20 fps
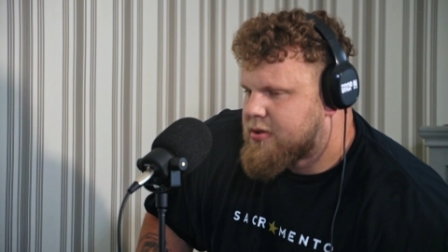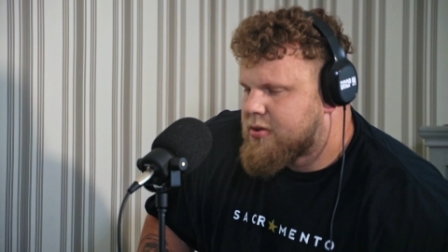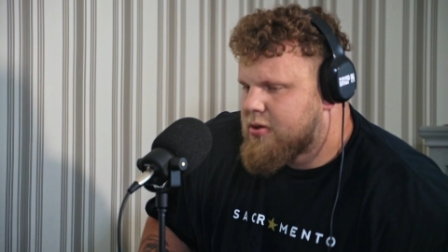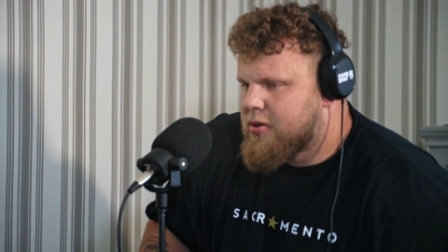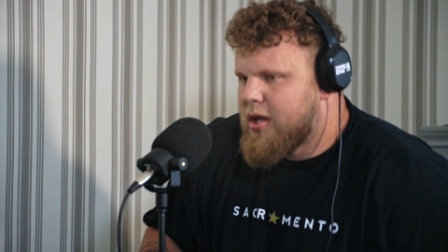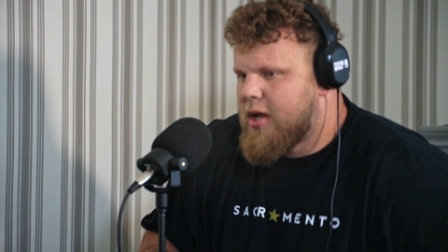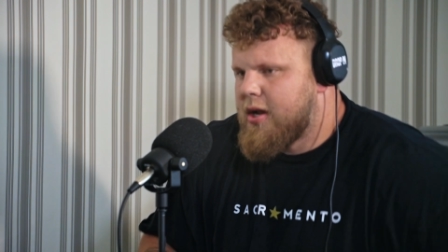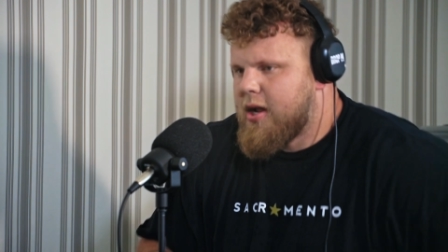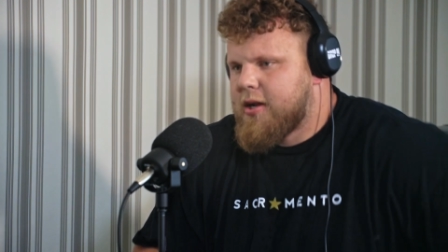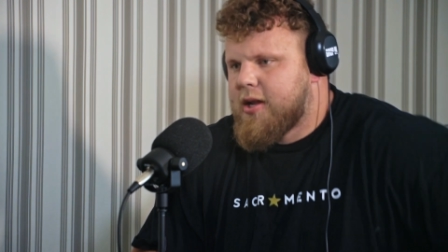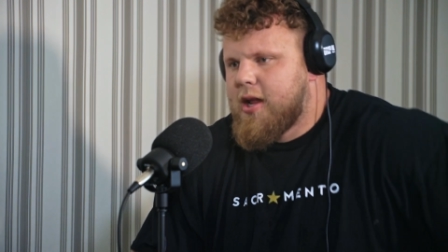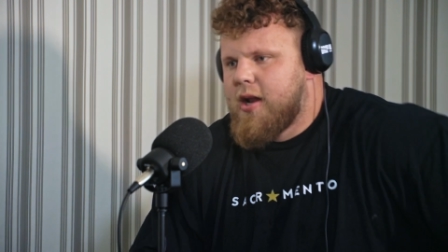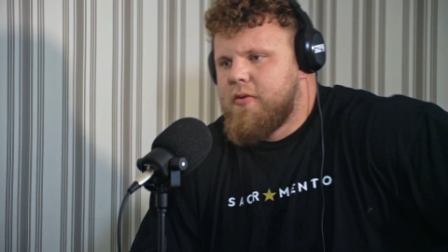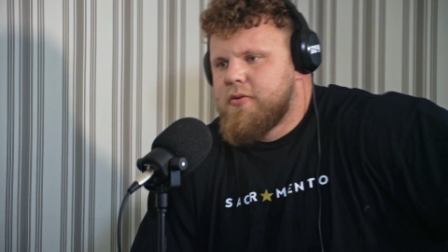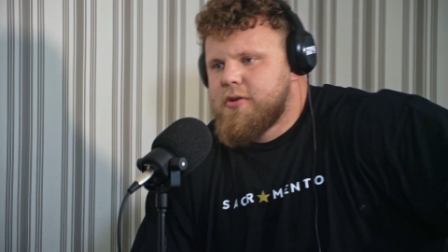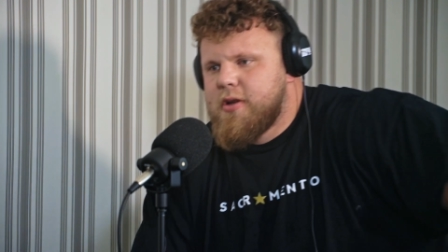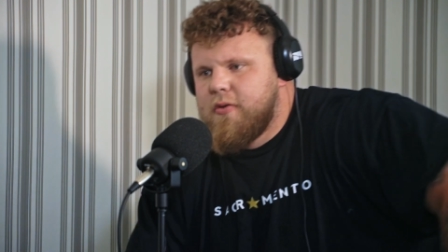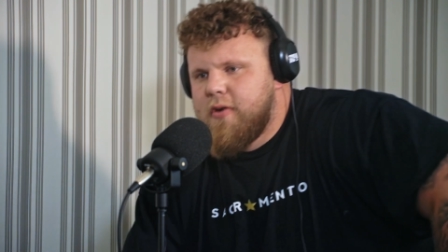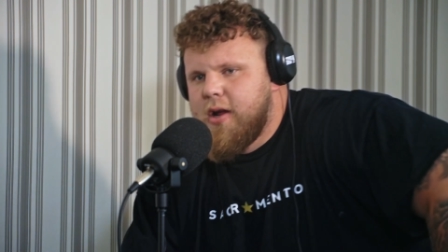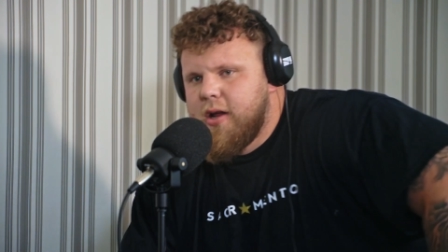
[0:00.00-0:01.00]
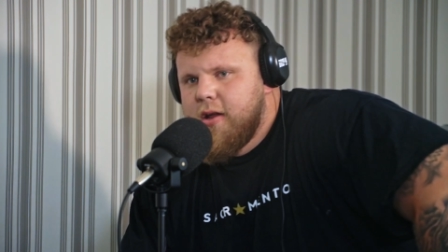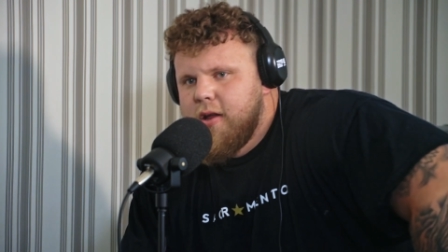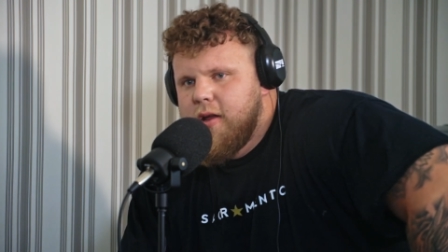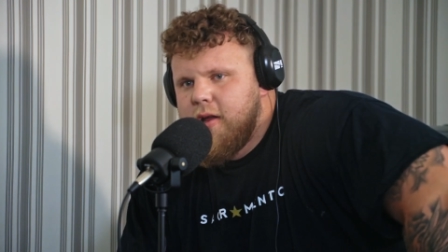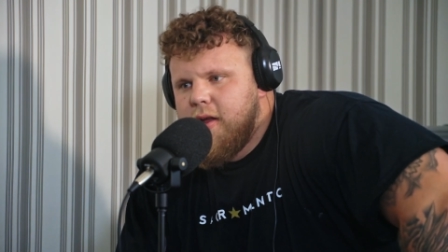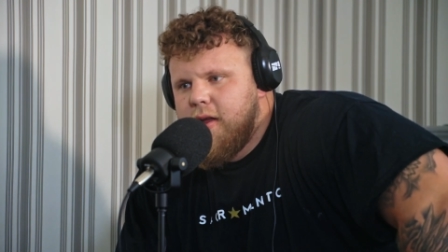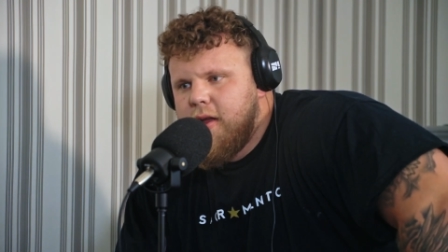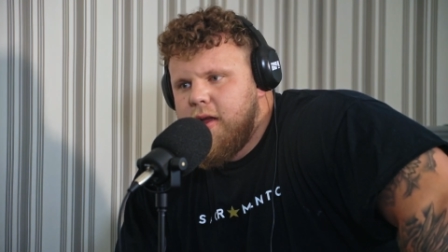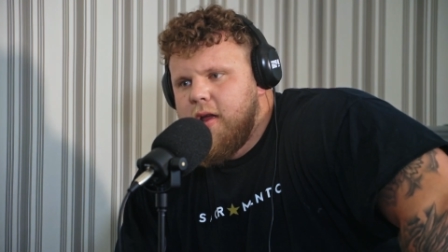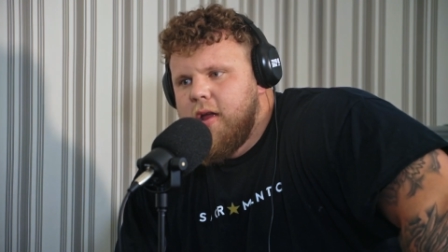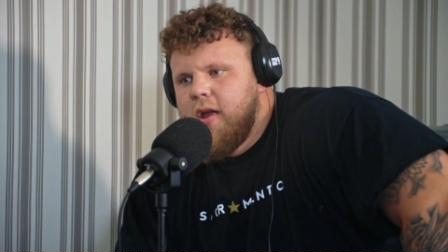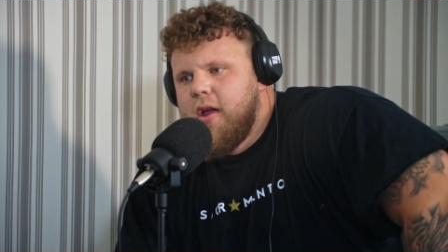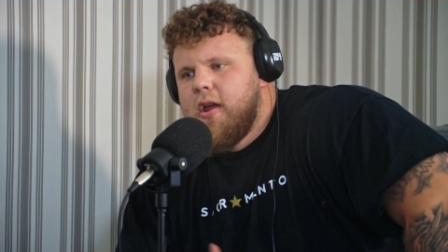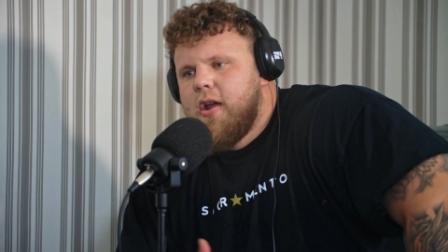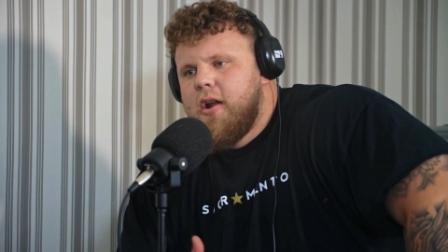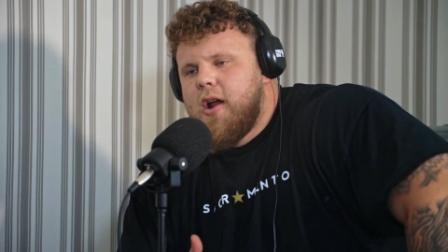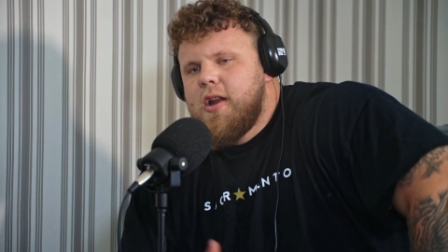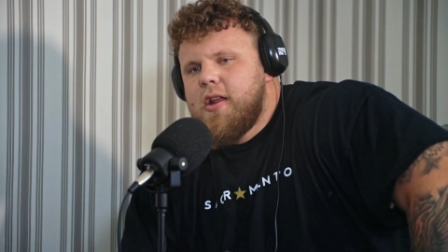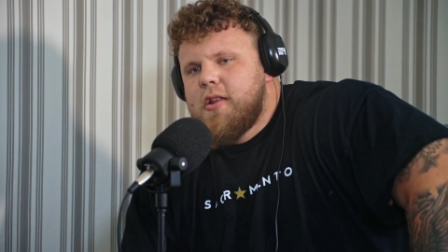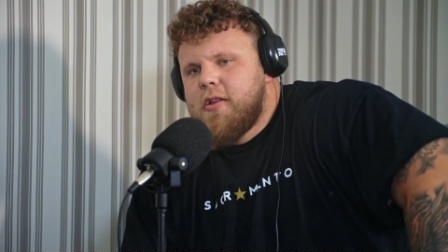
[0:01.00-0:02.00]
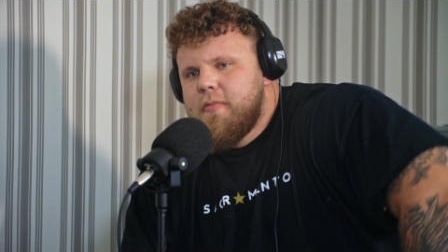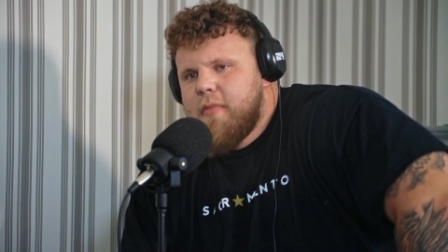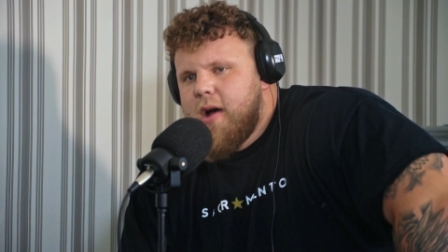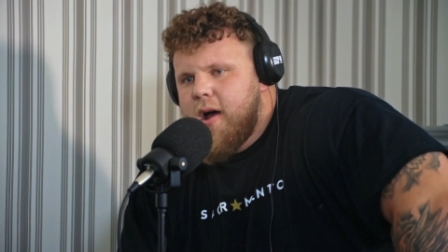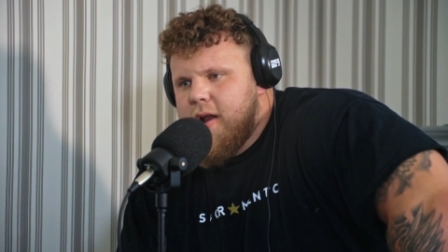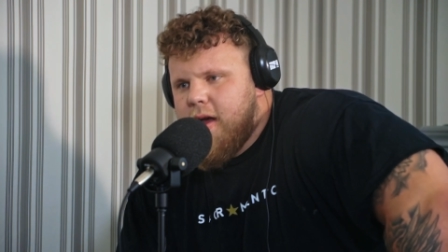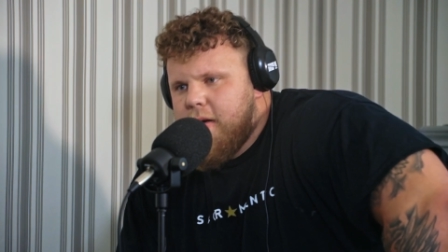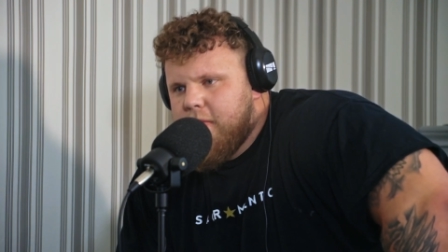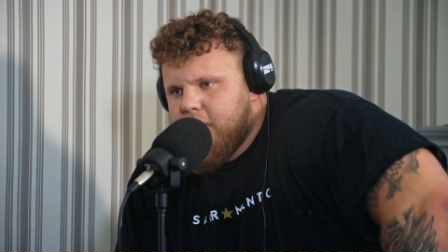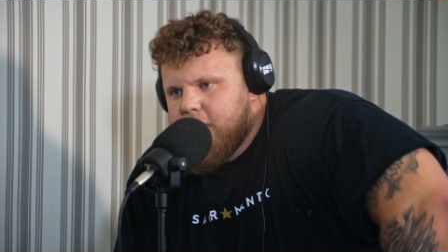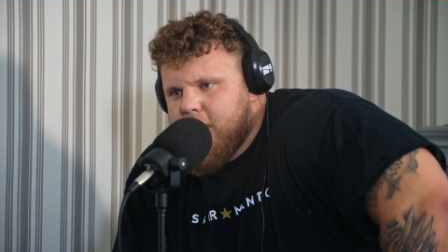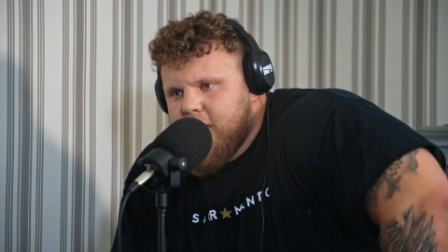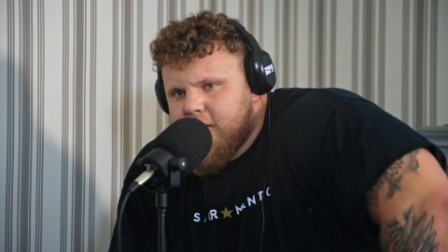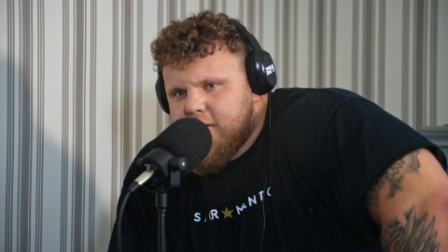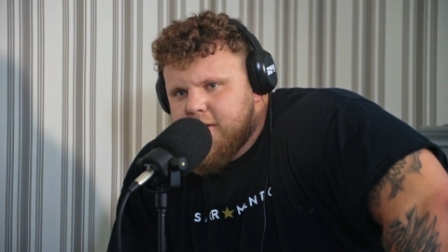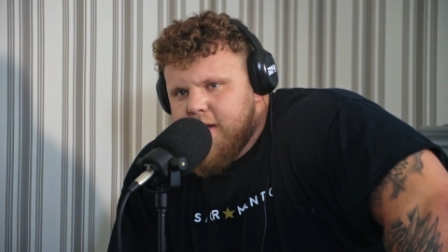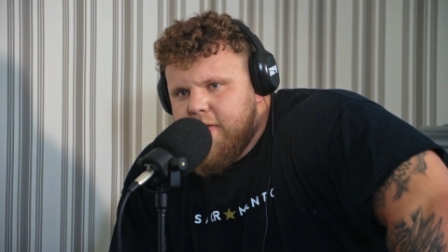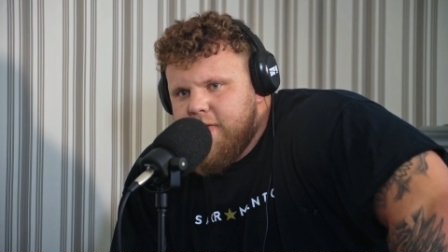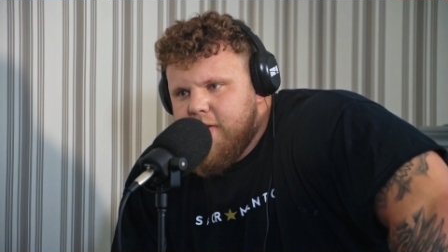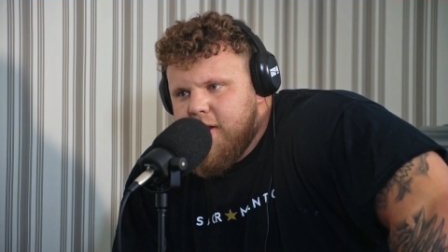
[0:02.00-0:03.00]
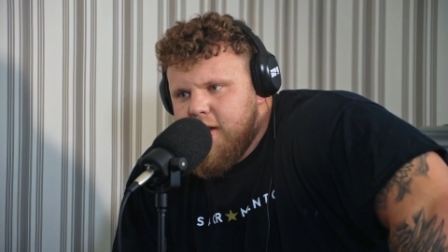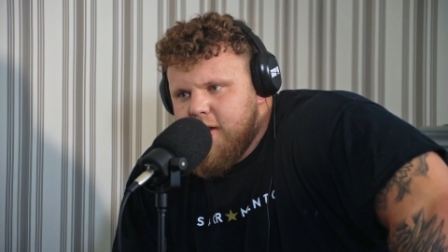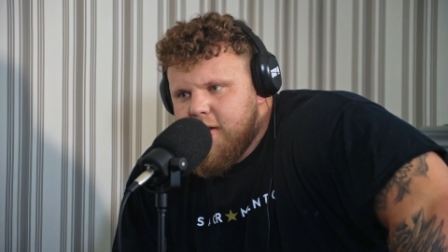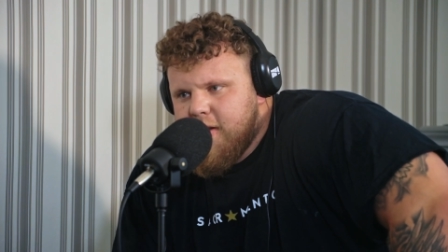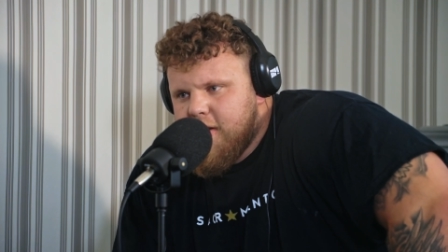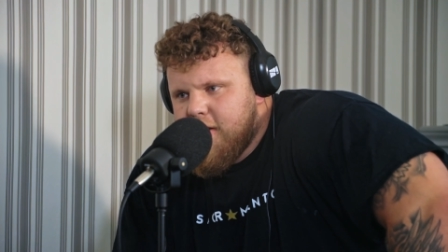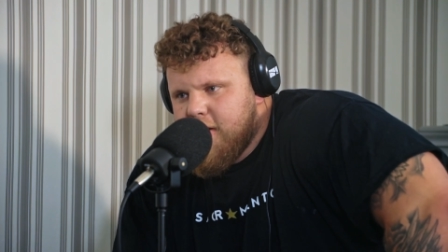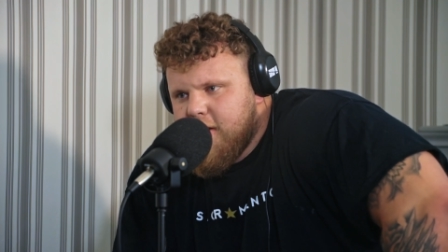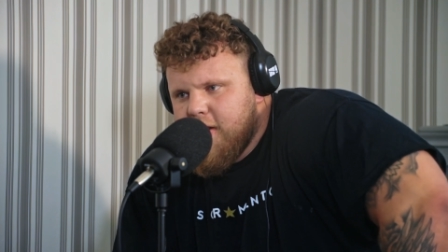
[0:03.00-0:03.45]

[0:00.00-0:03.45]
So then I kind of was like, right, now I need to man up. I'm like 17